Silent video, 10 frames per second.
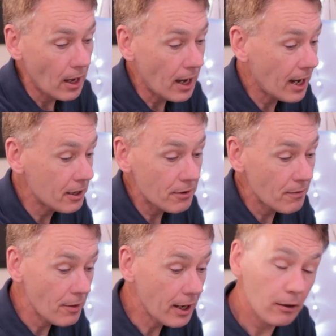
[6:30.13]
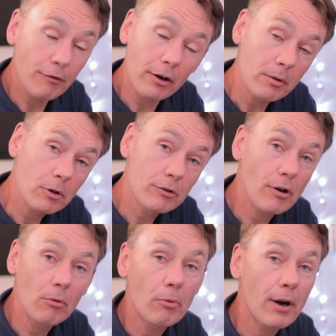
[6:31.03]
And the little volume
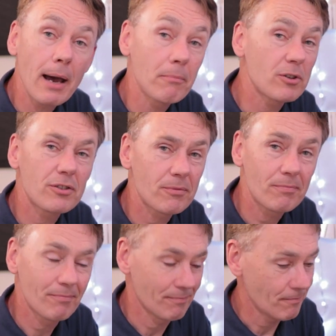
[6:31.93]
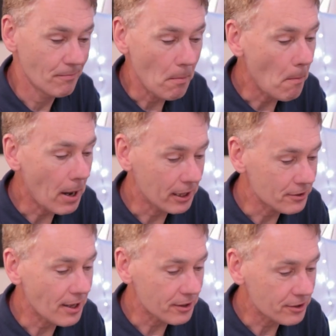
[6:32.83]
control preamp just makes
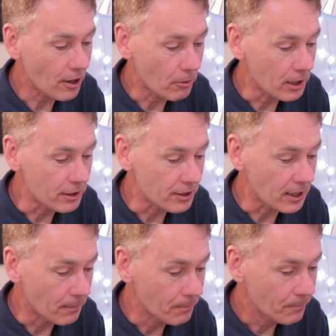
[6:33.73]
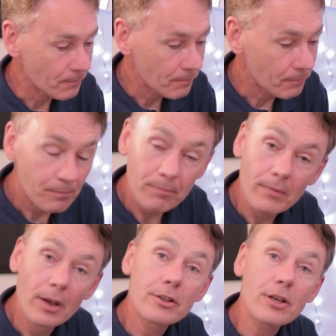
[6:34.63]
that so easy.
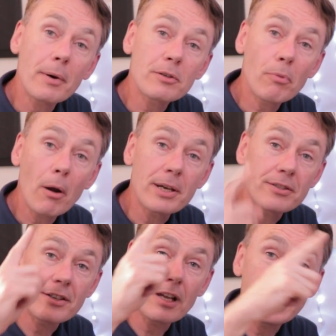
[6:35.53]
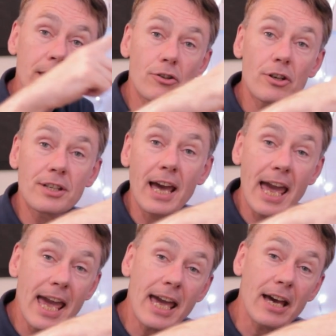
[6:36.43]
So as promised, there's a link just
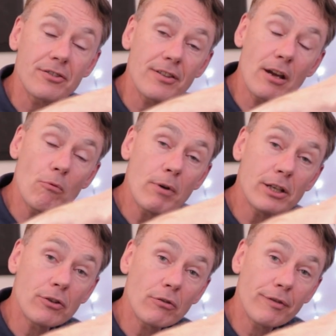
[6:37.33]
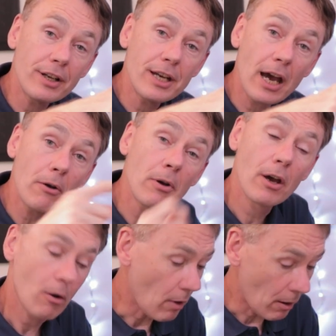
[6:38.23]
here to the original video
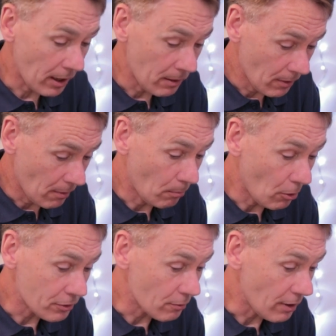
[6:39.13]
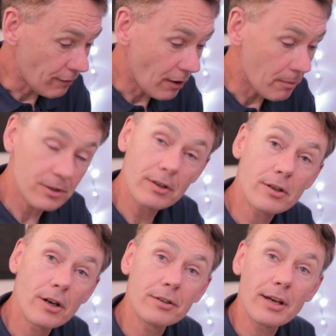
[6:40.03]
where we bought and refurbished the
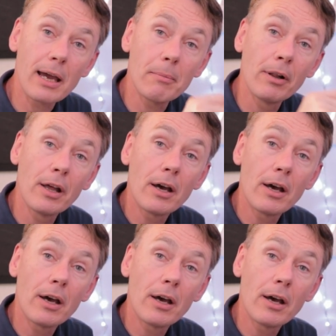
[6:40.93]
turntable.